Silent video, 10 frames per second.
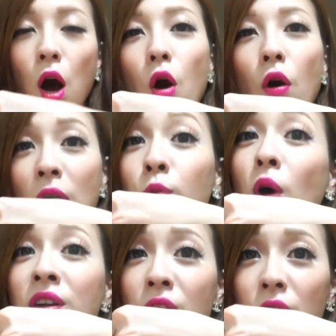Oh, and
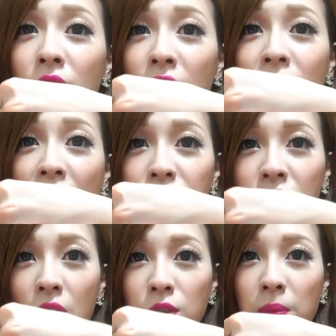one other thing that I
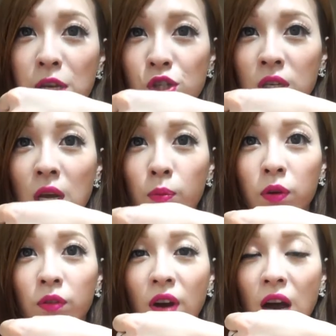forgot to mention, it
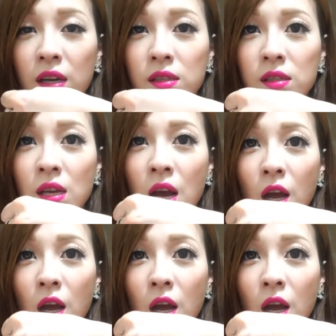provides